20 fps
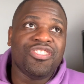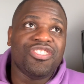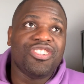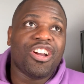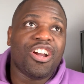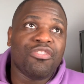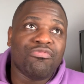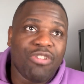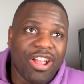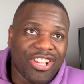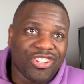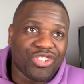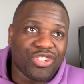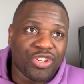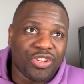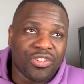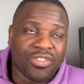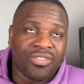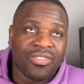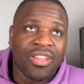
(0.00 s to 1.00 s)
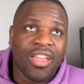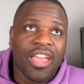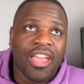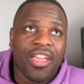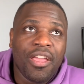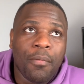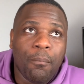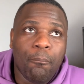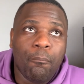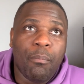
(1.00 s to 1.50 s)
direction,
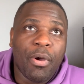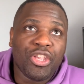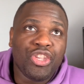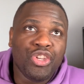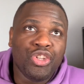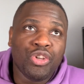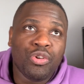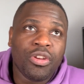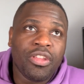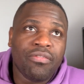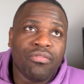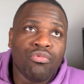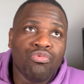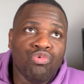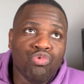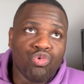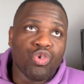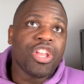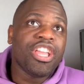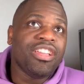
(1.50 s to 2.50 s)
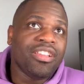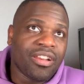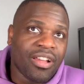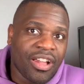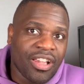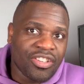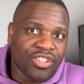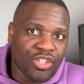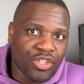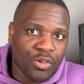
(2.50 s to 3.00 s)
but you don't even
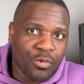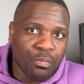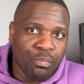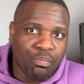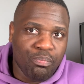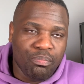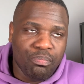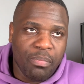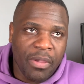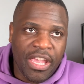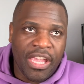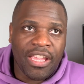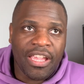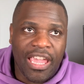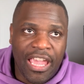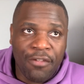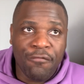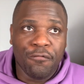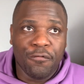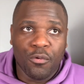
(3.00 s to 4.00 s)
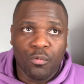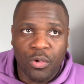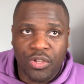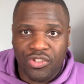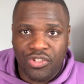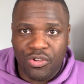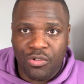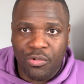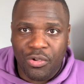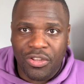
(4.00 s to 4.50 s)
realize that you're being
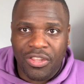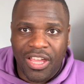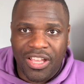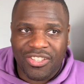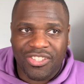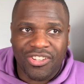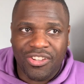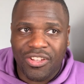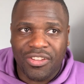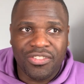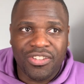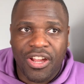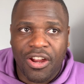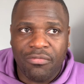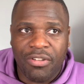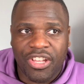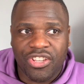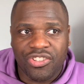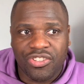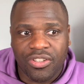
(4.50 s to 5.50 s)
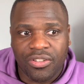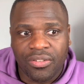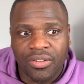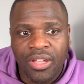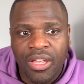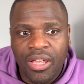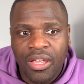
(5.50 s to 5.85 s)
influenced to go in that certain direction?